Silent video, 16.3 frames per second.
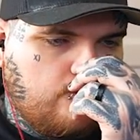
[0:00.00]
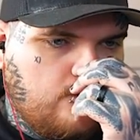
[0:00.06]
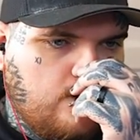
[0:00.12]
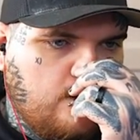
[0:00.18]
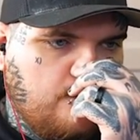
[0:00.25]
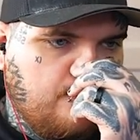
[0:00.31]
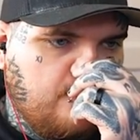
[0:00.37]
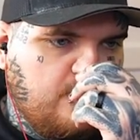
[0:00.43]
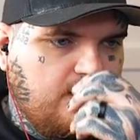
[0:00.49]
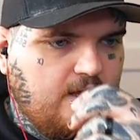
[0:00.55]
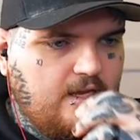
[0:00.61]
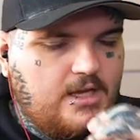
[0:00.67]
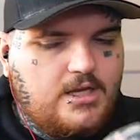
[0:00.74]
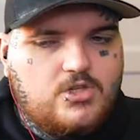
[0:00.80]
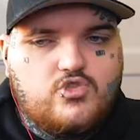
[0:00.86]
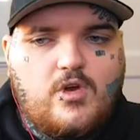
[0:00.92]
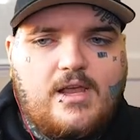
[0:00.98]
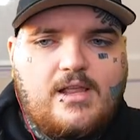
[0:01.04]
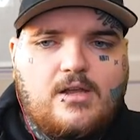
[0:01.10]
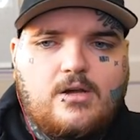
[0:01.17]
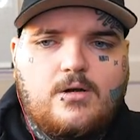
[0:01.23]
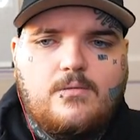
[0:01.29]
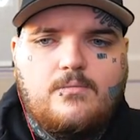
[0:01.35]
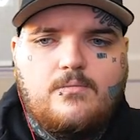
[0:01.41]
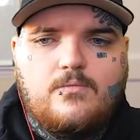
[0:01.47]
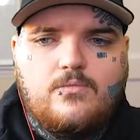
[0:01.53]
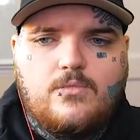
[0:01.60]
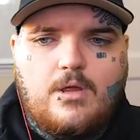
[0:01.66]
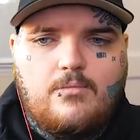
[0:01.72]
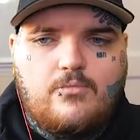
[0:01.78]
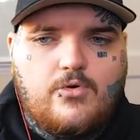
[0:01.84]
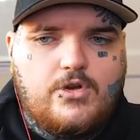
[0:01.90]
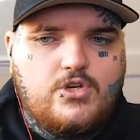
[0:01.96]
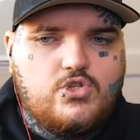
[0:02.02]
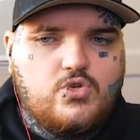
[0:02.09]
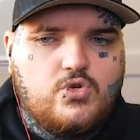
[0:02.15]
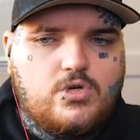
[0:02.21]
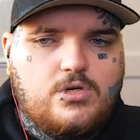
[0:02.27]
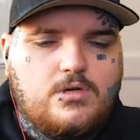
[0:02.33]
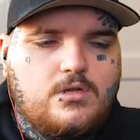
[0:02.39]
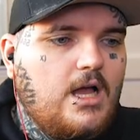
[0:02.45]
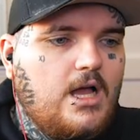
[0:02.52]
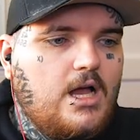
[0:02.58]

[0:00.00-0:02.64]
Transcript: from the trailer. I'm pretty sure.